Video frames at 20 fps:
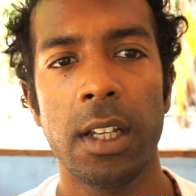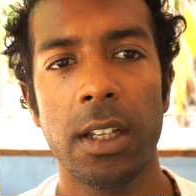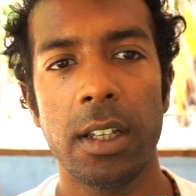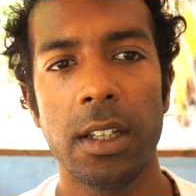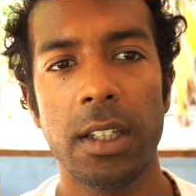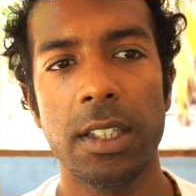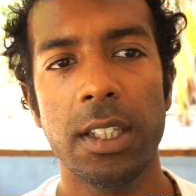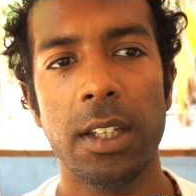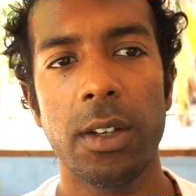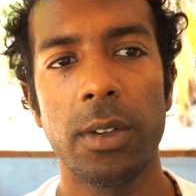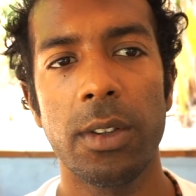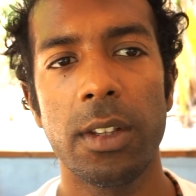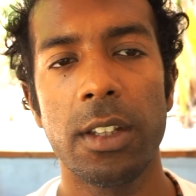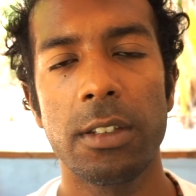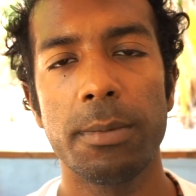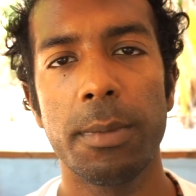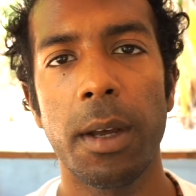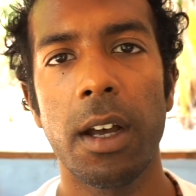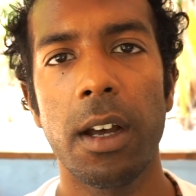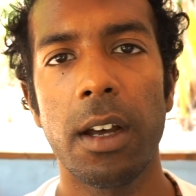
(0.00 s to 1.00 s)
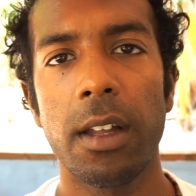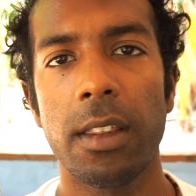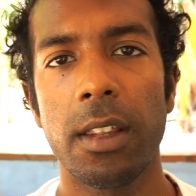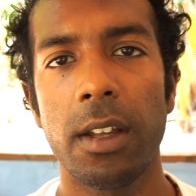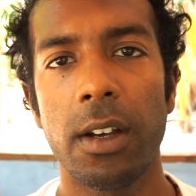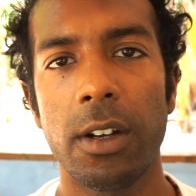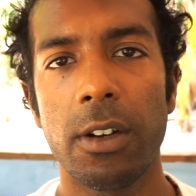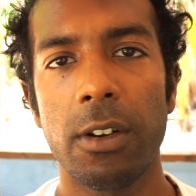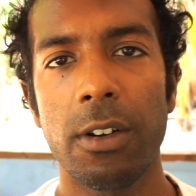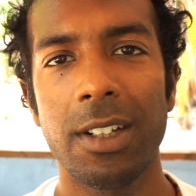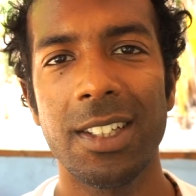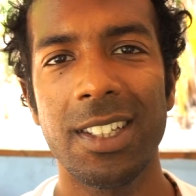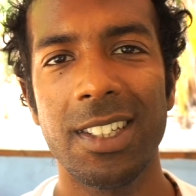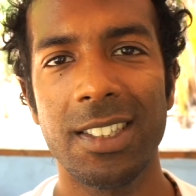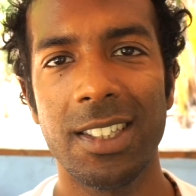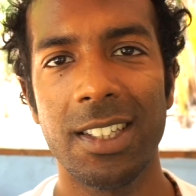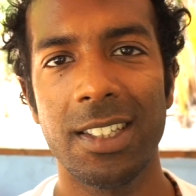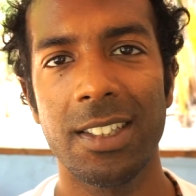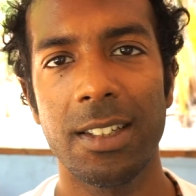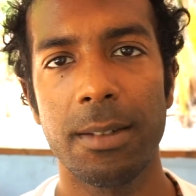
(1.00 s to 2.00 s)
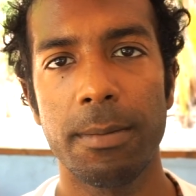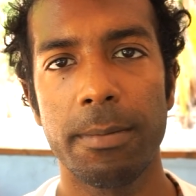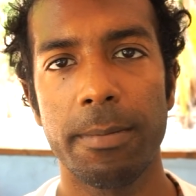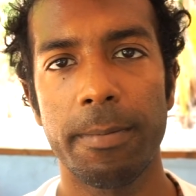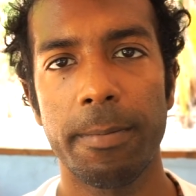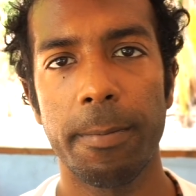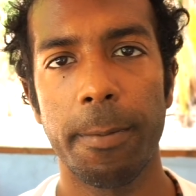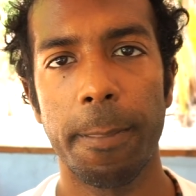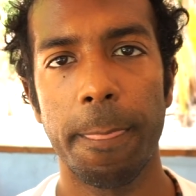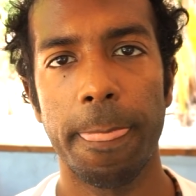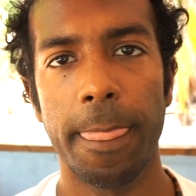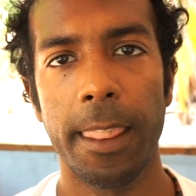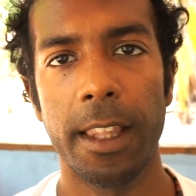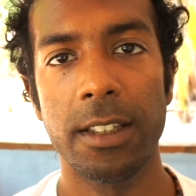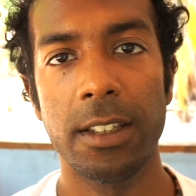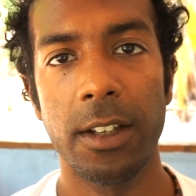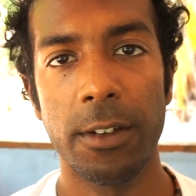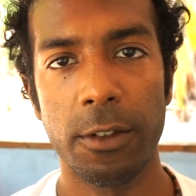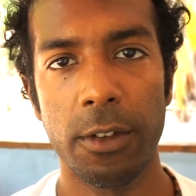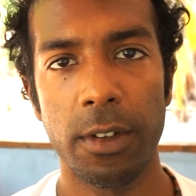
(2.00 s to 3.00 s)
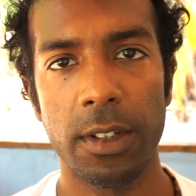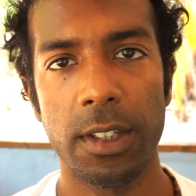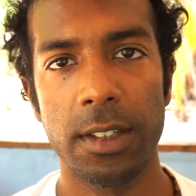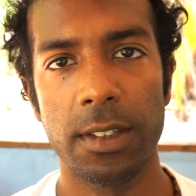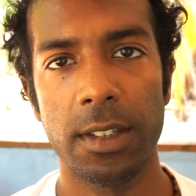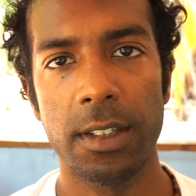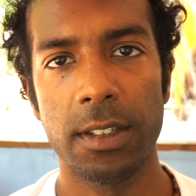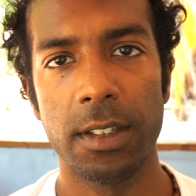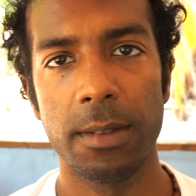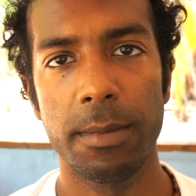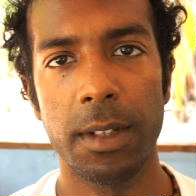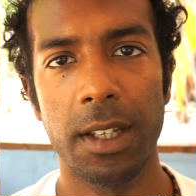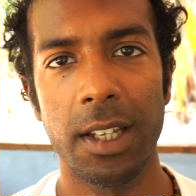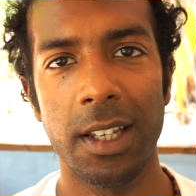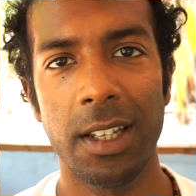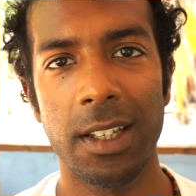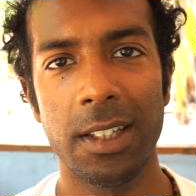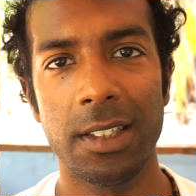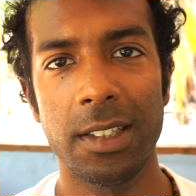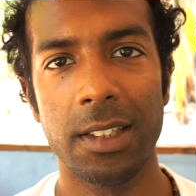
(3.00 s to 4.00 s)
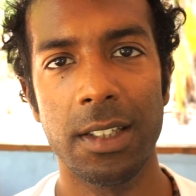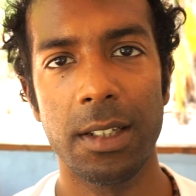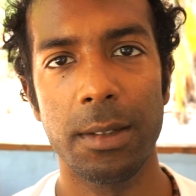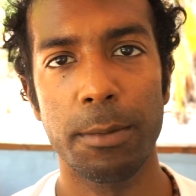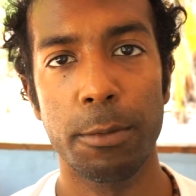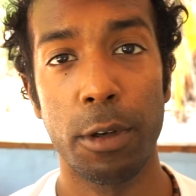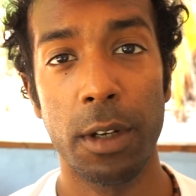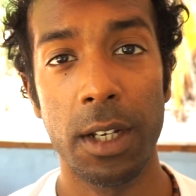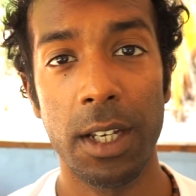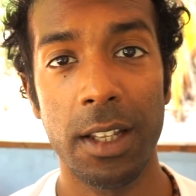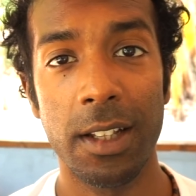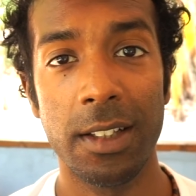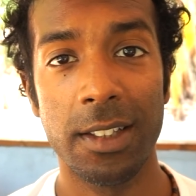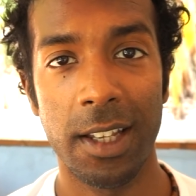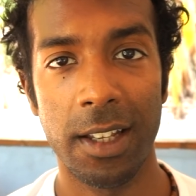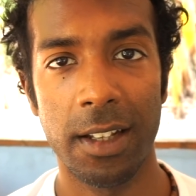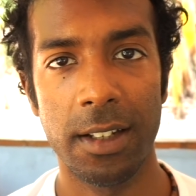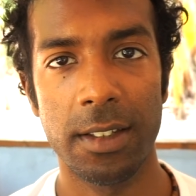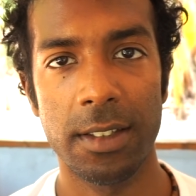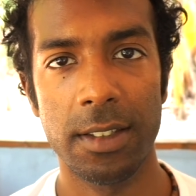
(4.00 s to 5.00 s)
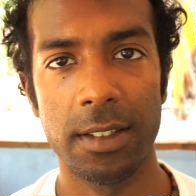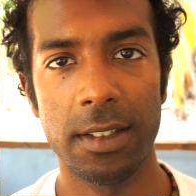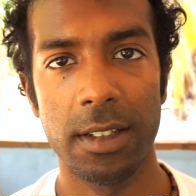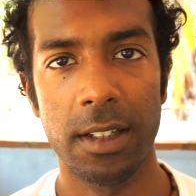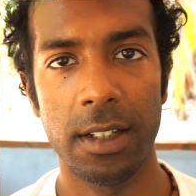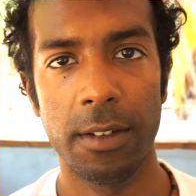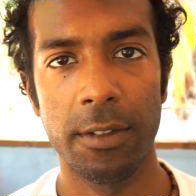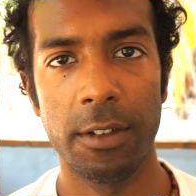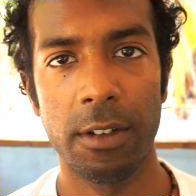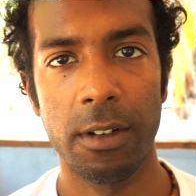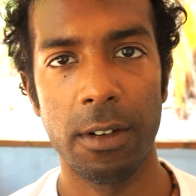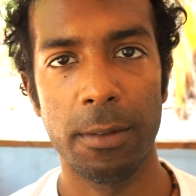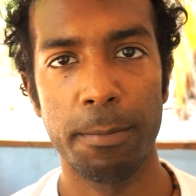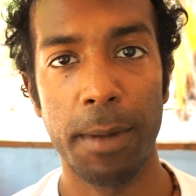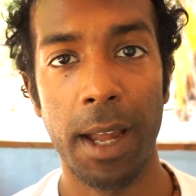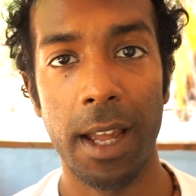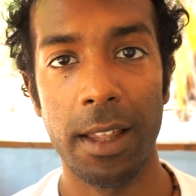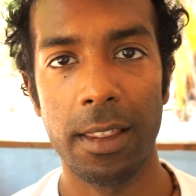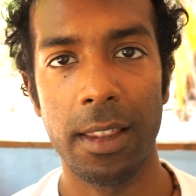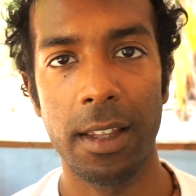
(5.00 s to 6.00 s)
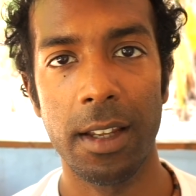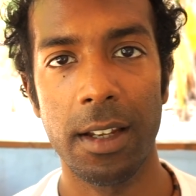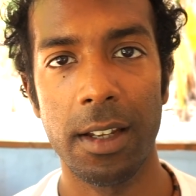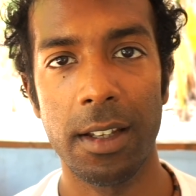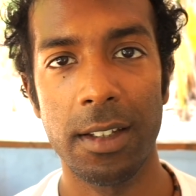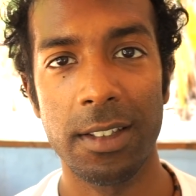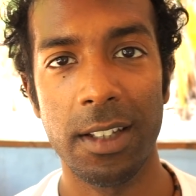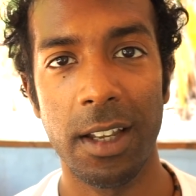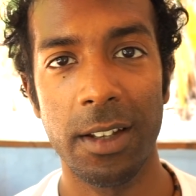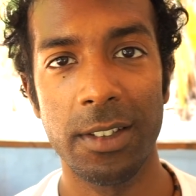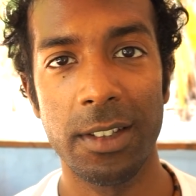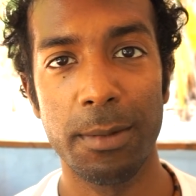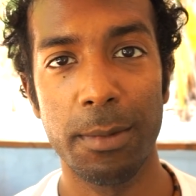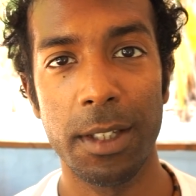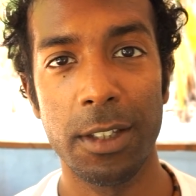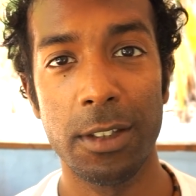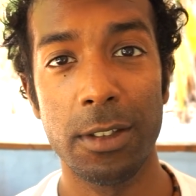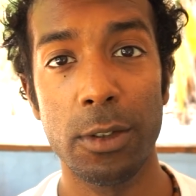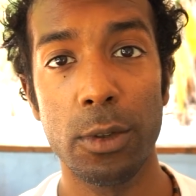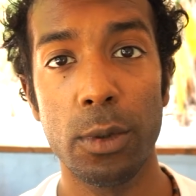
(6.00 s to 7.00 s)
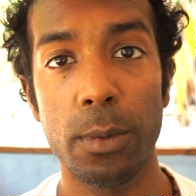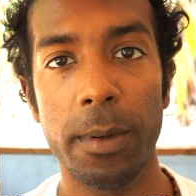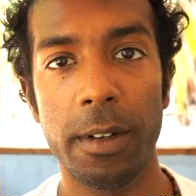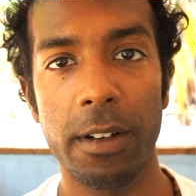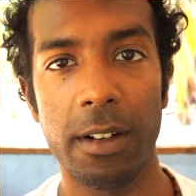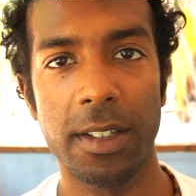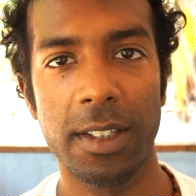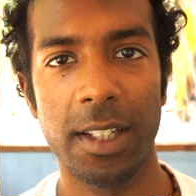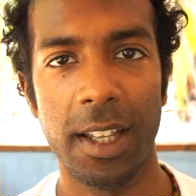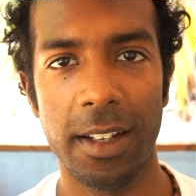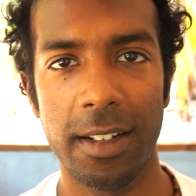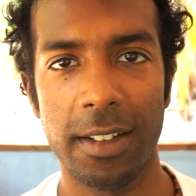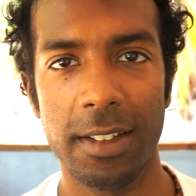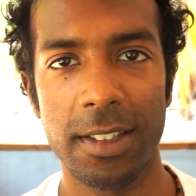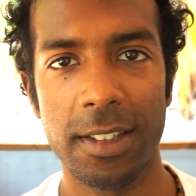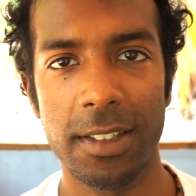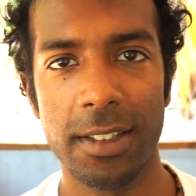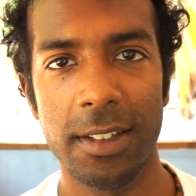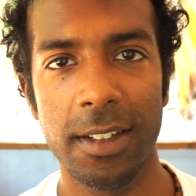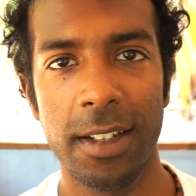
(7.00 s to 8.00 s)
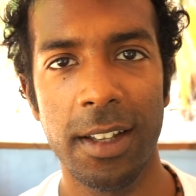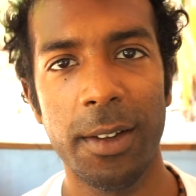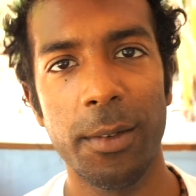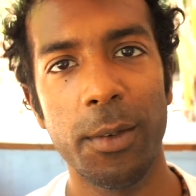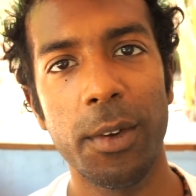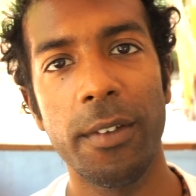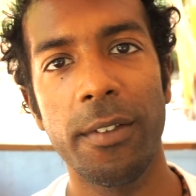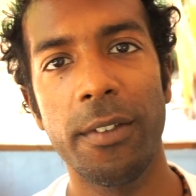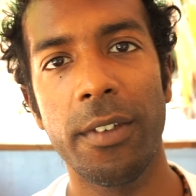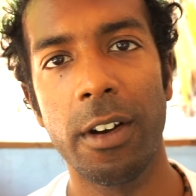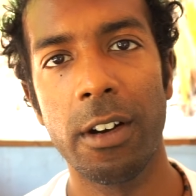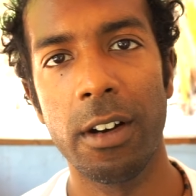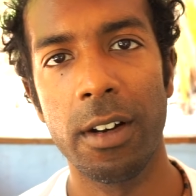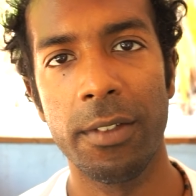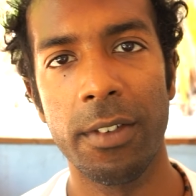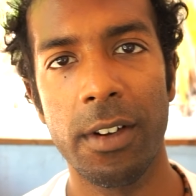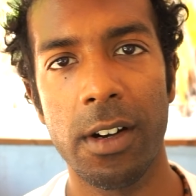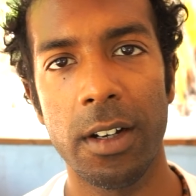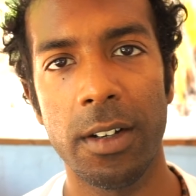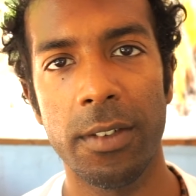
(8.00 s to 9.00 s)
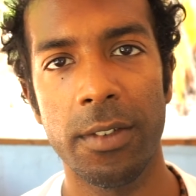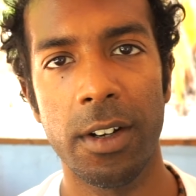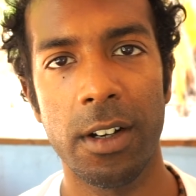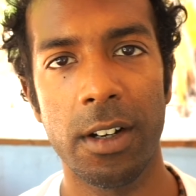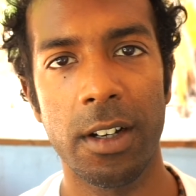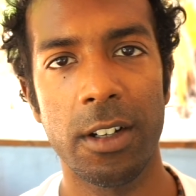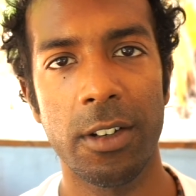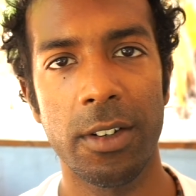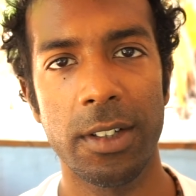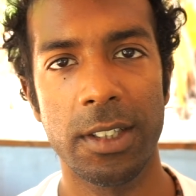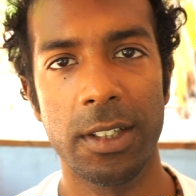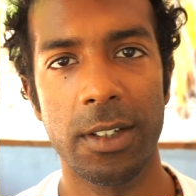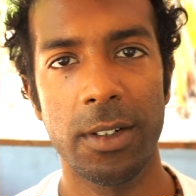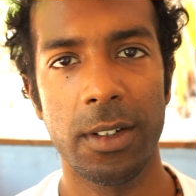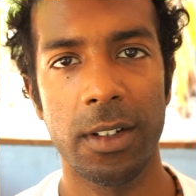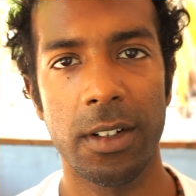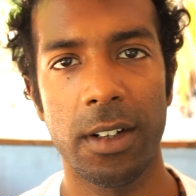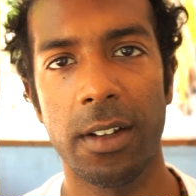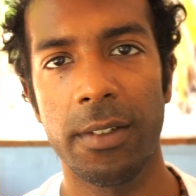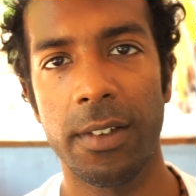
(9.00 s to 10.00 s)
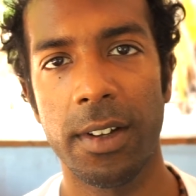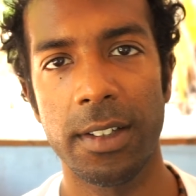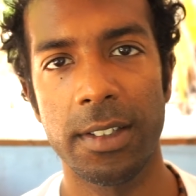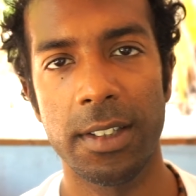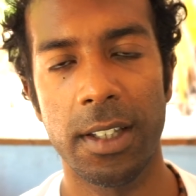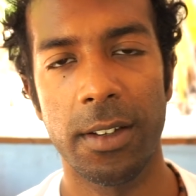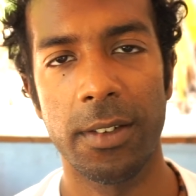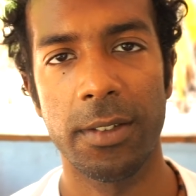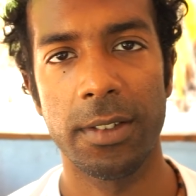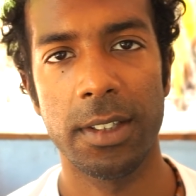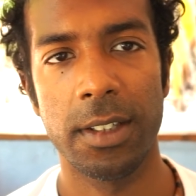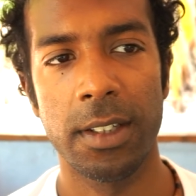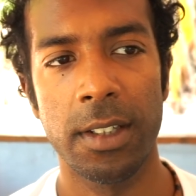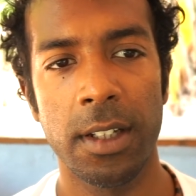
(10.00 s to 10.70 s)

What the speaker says: You see, on this path, our criticism, self-criticism, is pretty intense, and if you're empathic, it's going to be super intense. We're very, very, very critical of ourselves.